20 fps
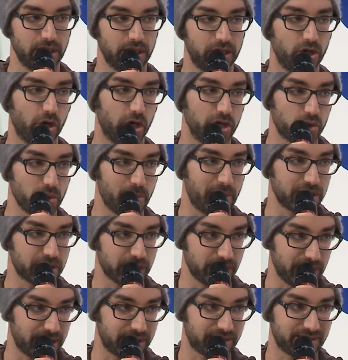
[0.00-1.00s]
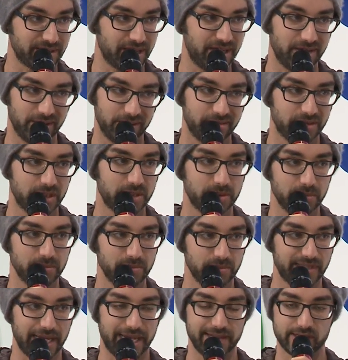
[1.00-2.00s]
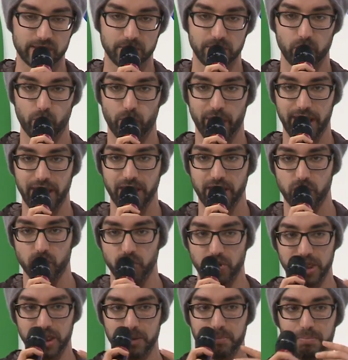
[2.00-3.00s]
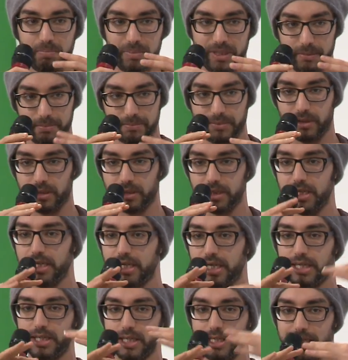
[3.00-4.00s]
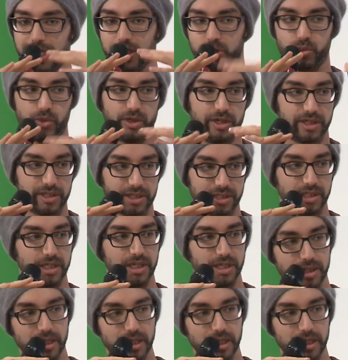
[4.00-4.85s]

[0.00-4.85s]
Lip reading: In order to measure that in a sensible way, you need people in a network